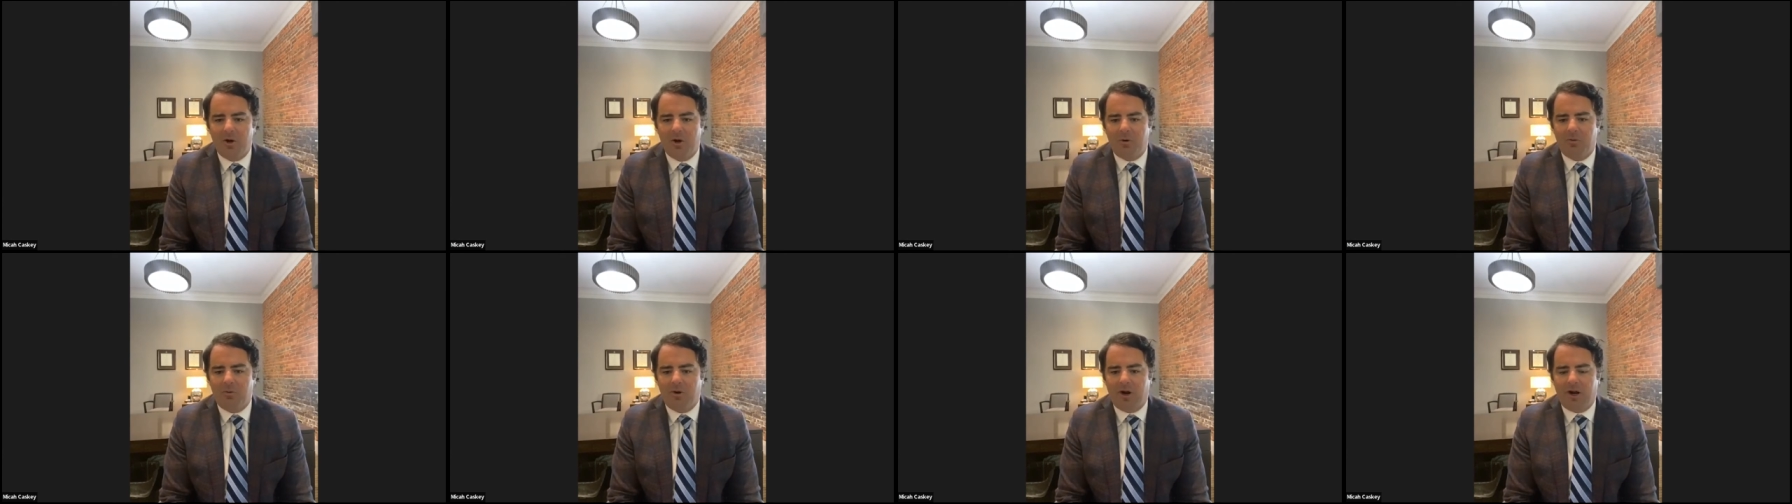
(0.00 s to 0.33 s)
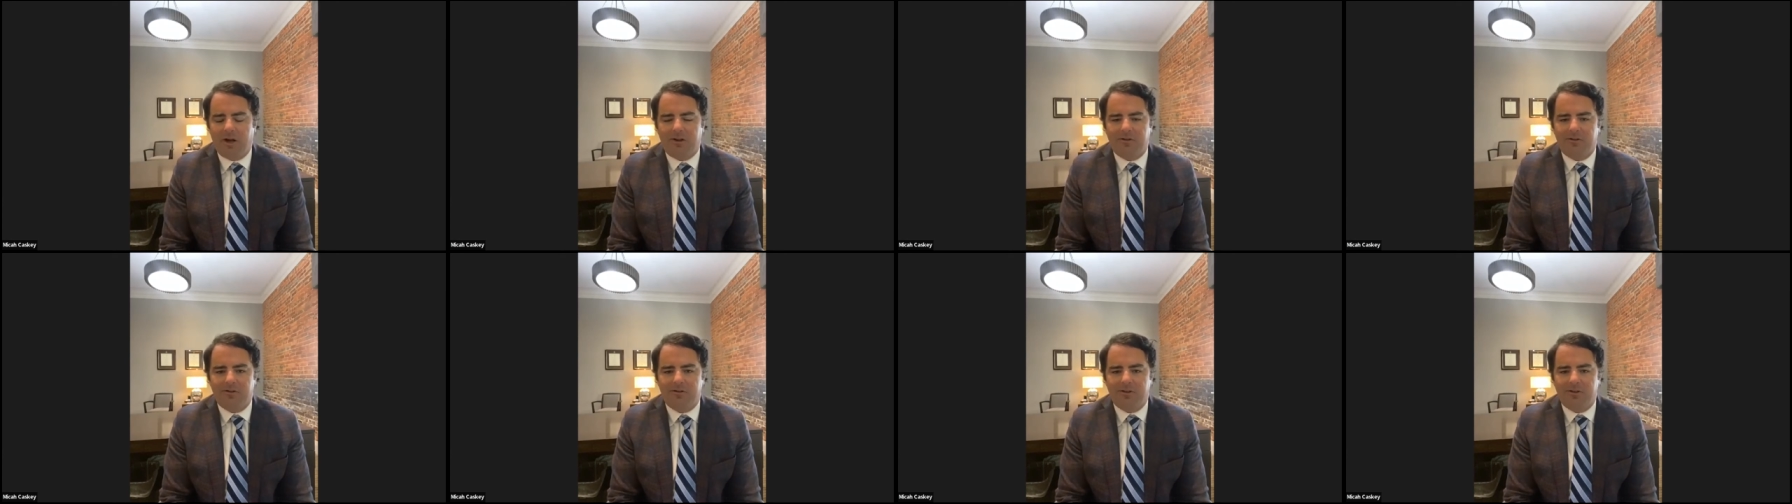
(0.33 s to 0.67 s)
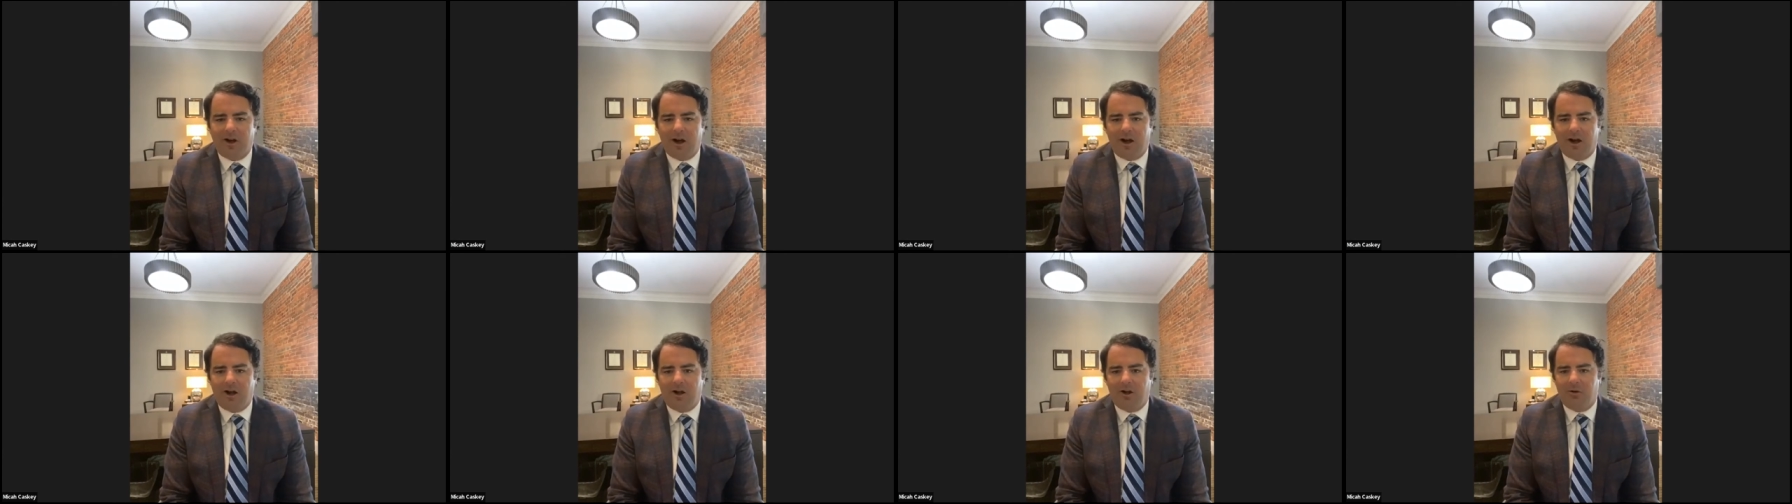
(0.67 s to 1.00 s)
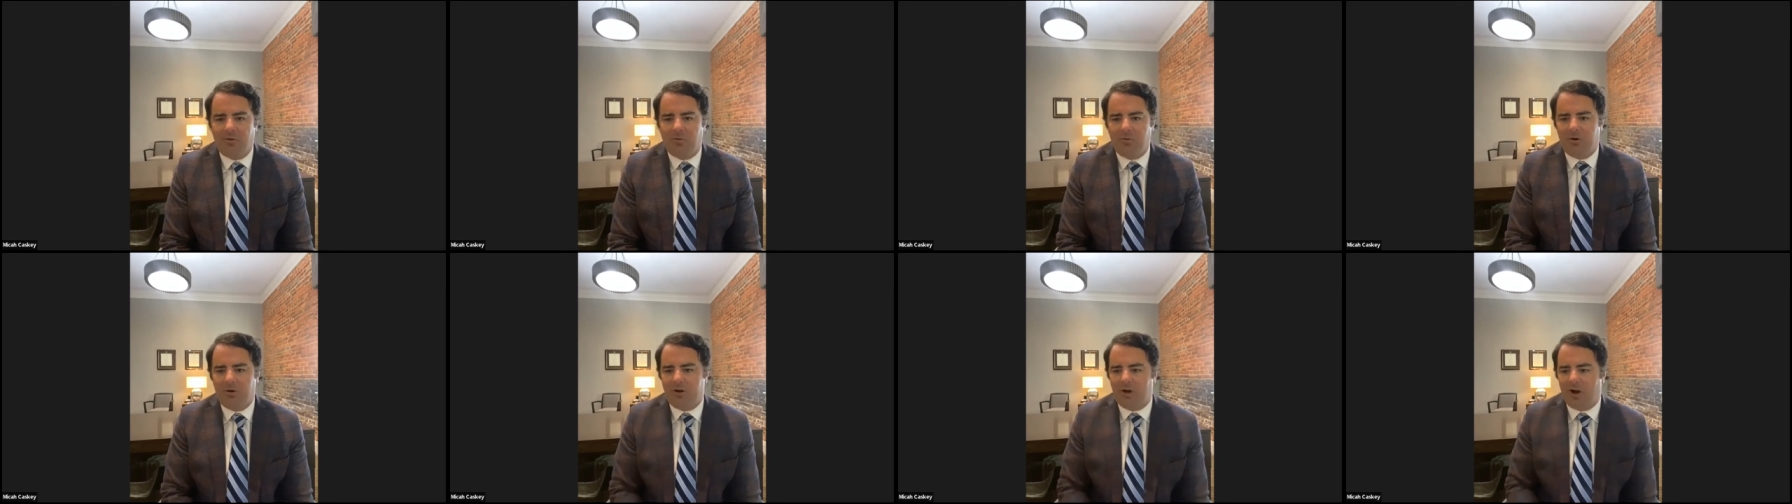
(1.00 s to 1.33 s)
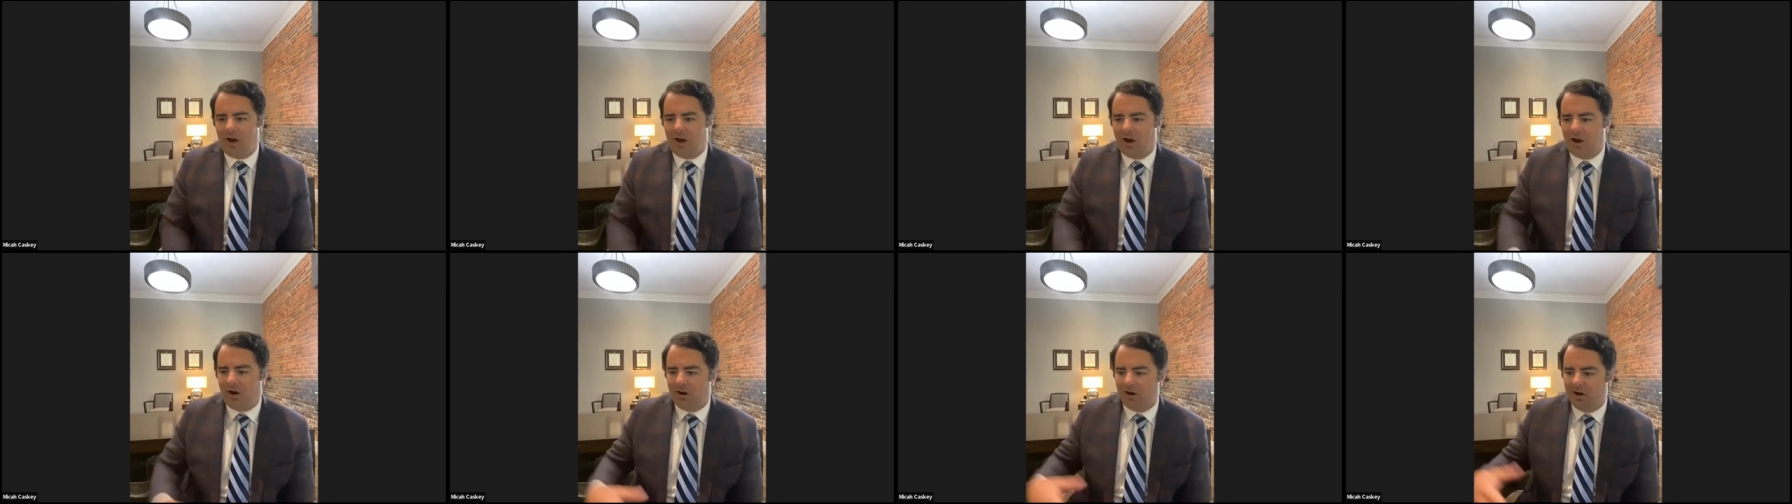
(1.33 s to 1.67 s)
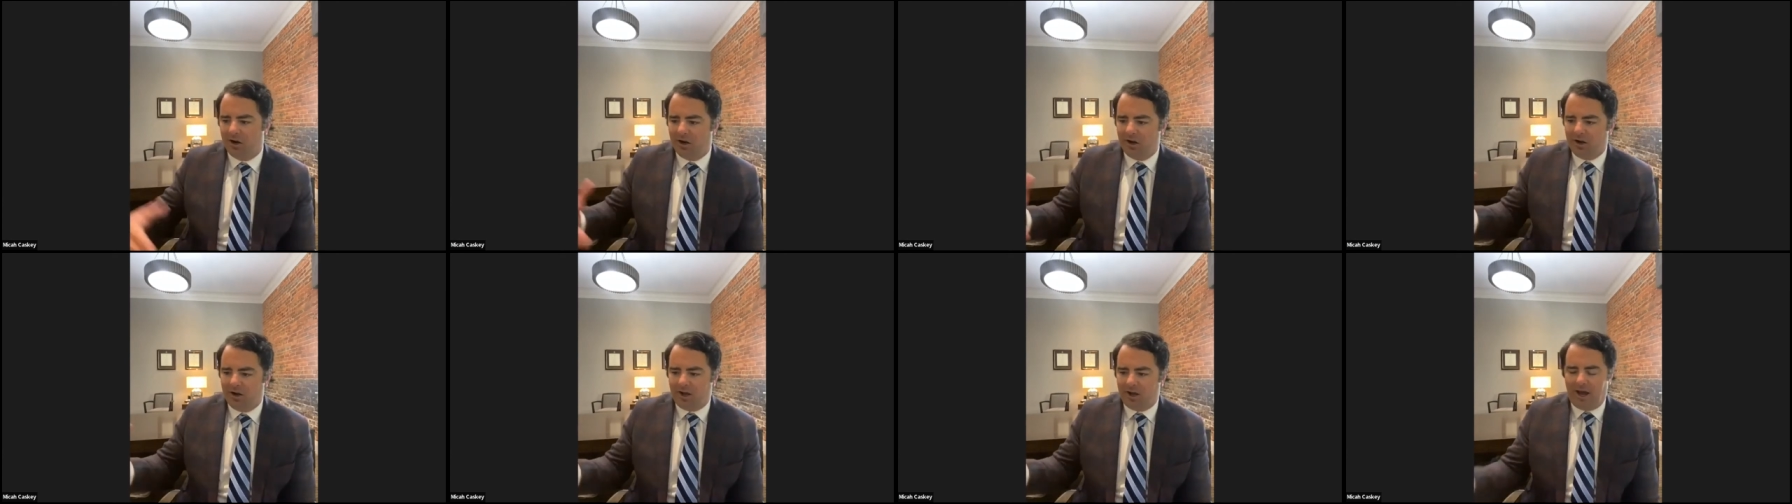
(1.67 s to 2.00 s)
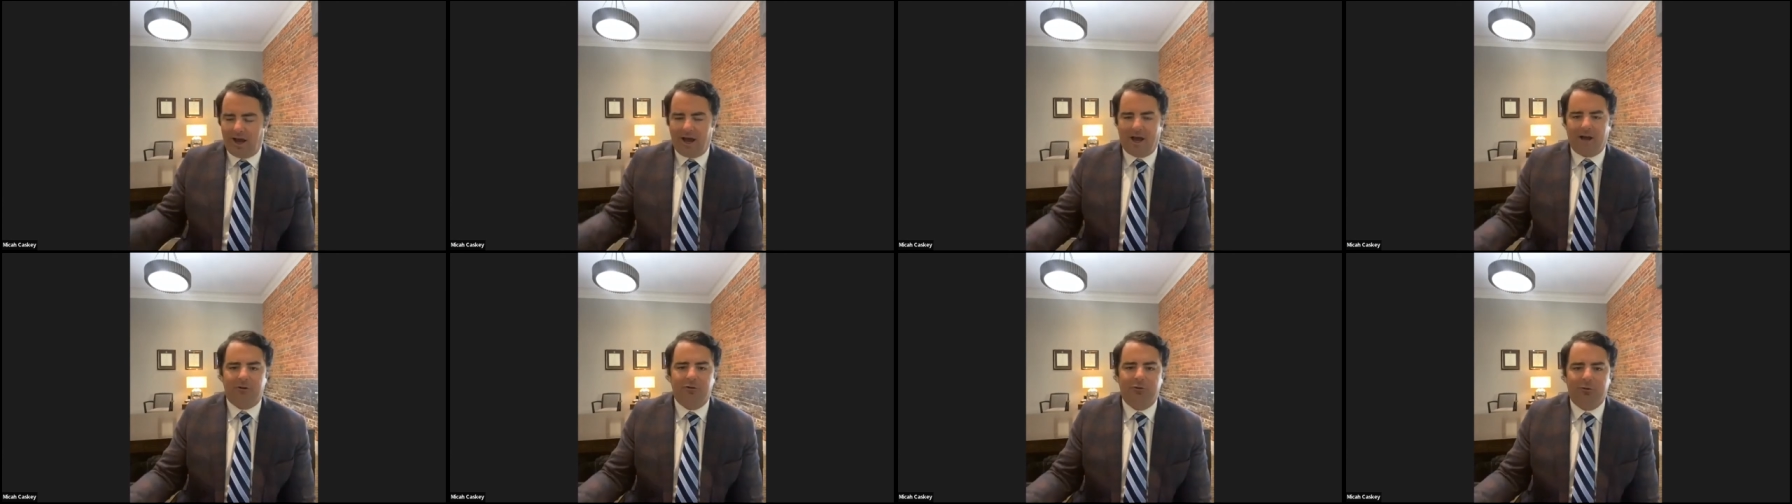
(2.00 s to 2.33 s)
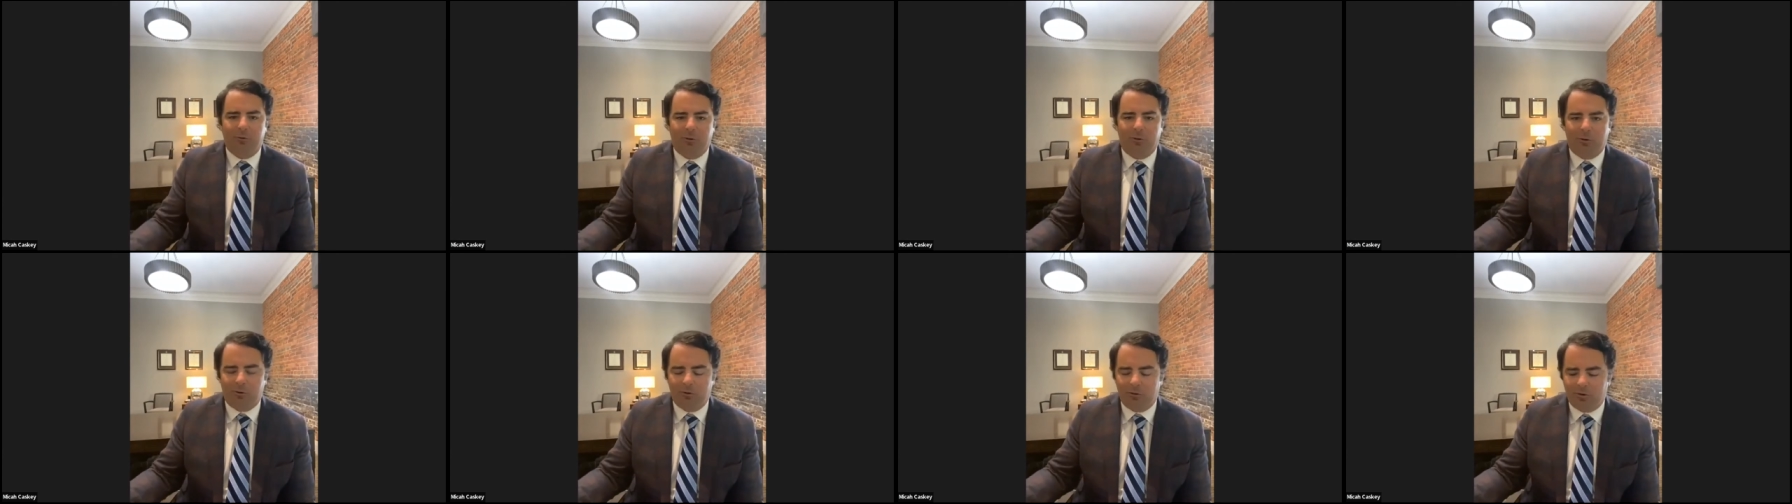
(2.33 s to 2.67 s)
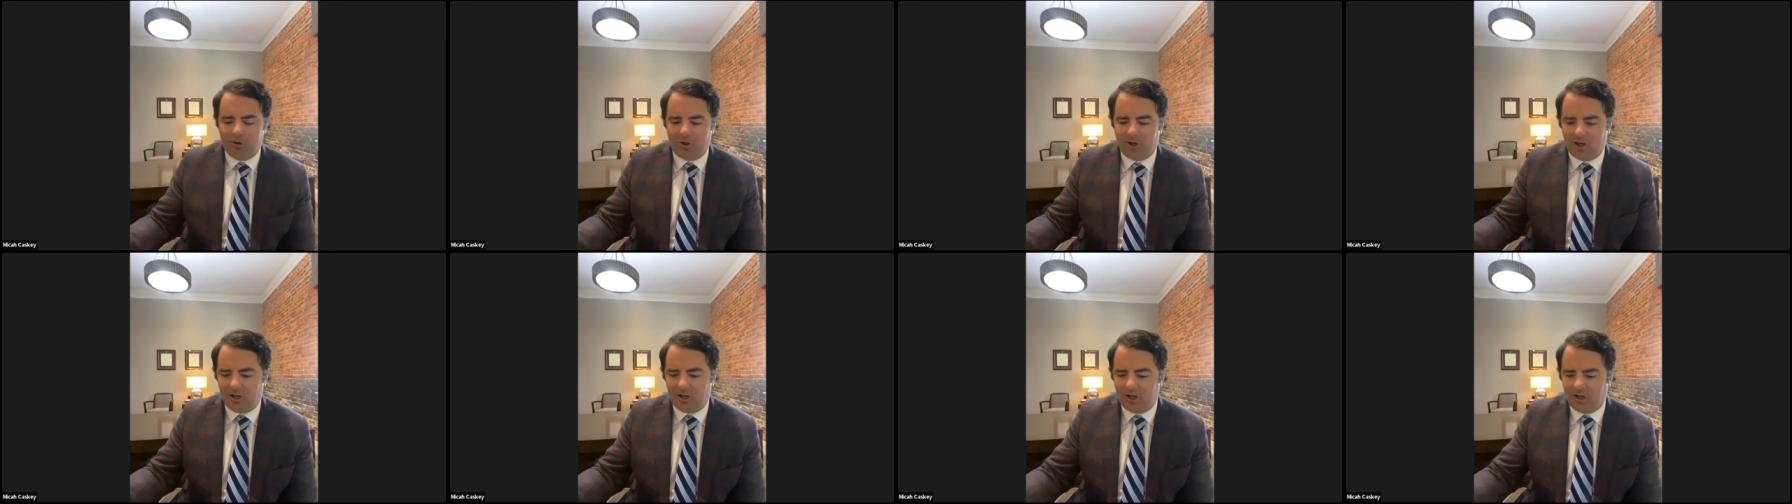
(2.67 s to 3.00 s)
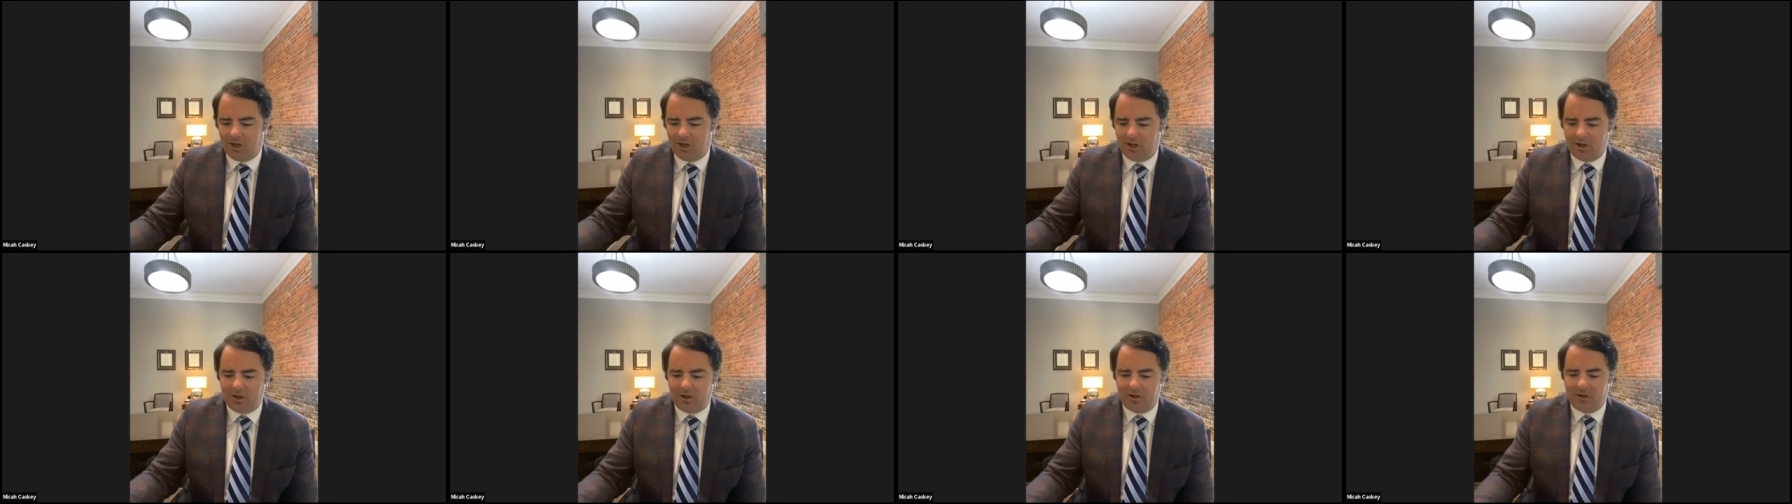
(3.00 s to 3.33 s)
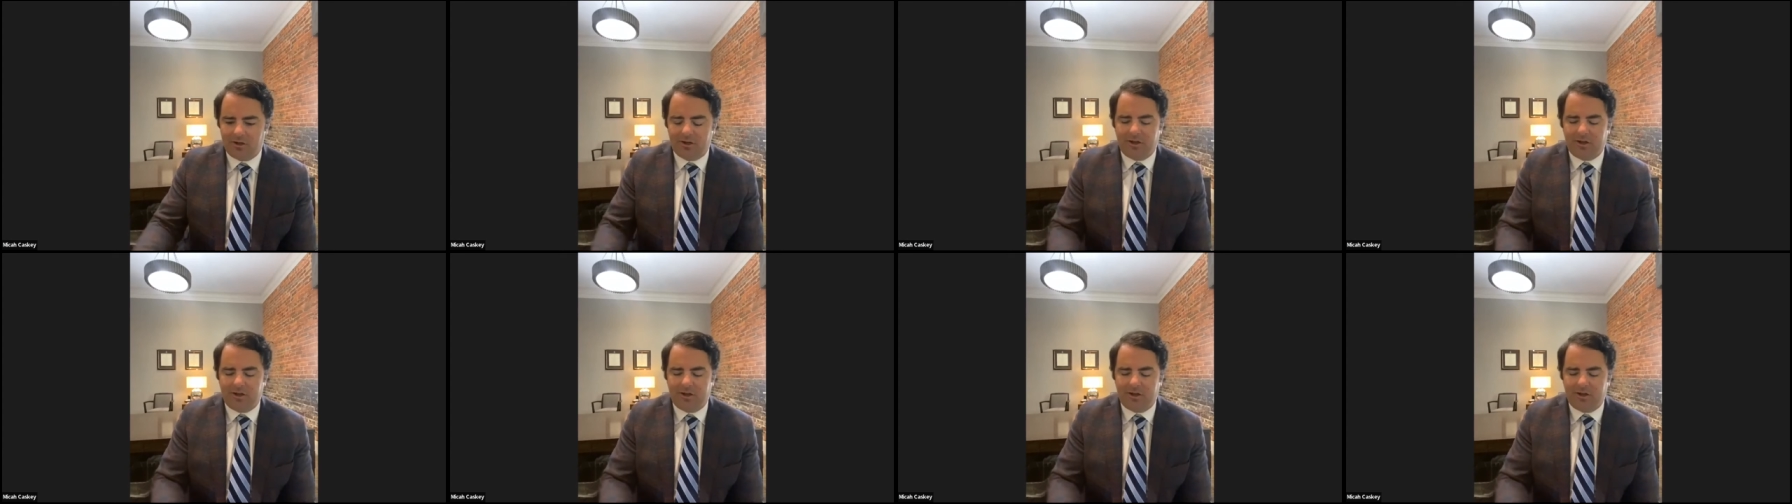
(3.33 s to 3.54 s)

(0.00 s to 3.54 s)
reconcile what our actual uh,